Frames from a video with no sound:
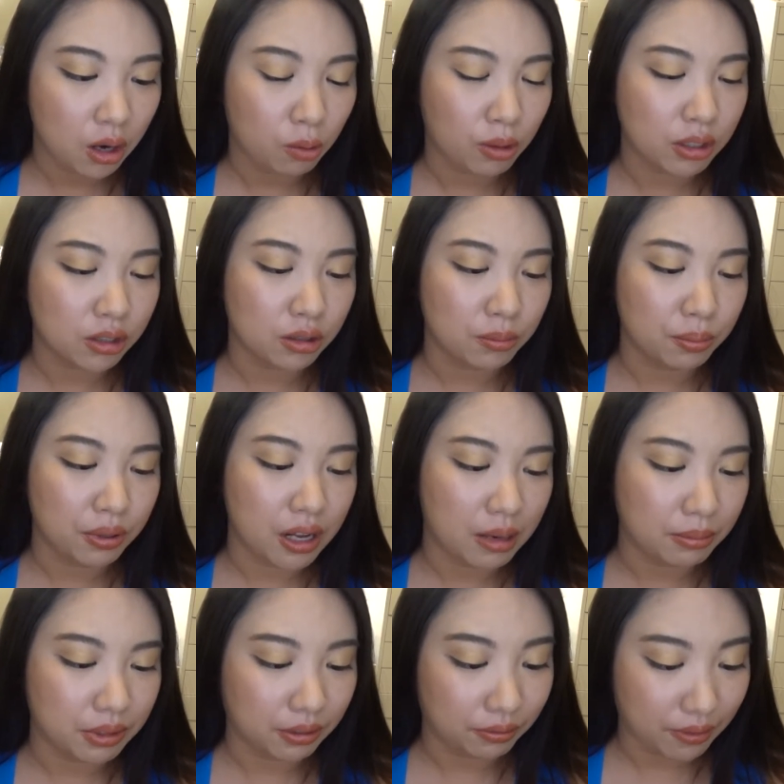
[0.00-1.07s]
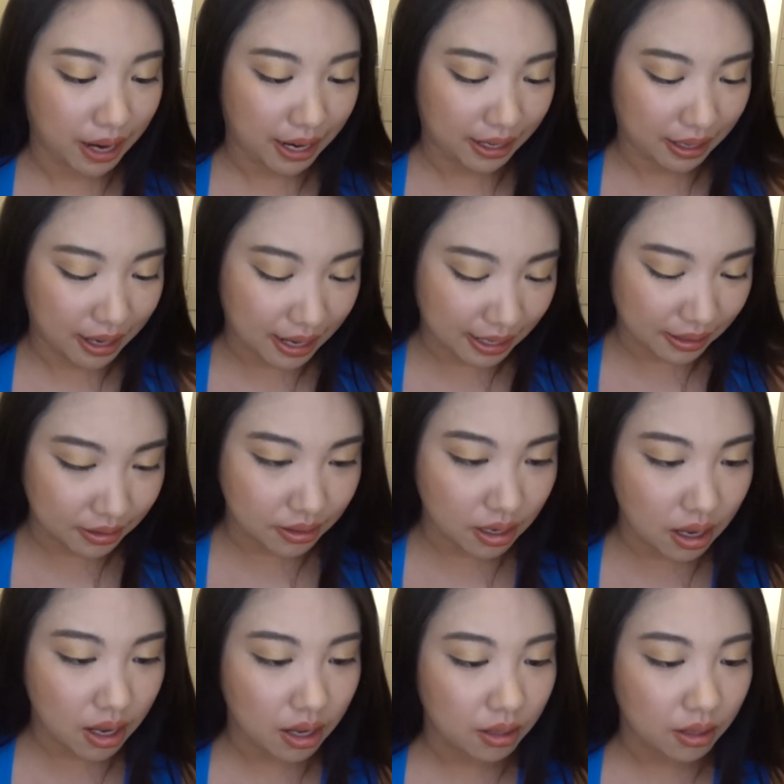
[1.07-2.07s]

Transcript: which will plump the fine lines